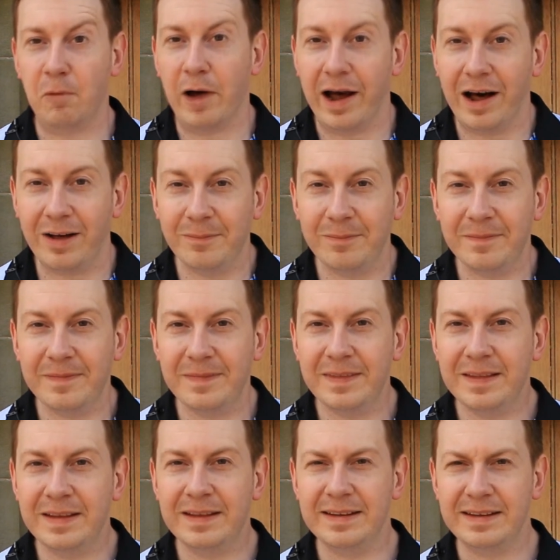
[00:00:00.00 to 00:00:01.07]
Well,
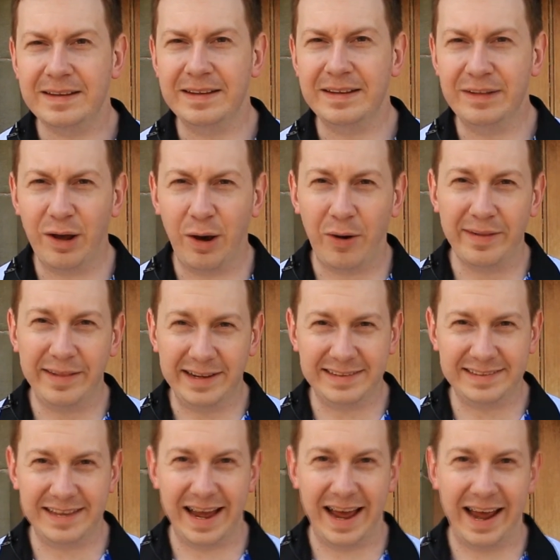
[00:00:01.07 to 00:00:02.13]
you know what they
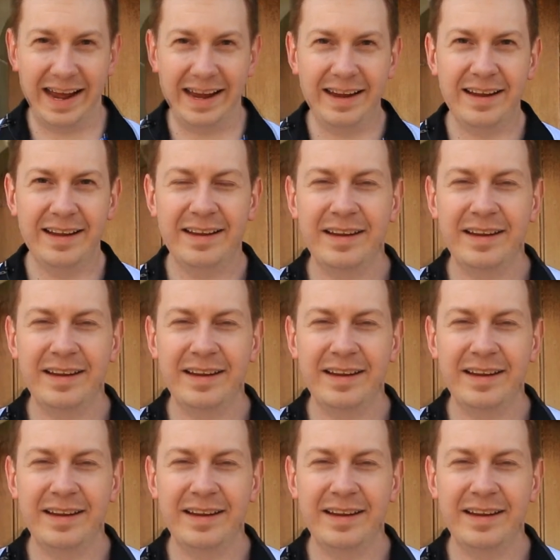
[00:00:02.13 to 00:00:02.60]
say.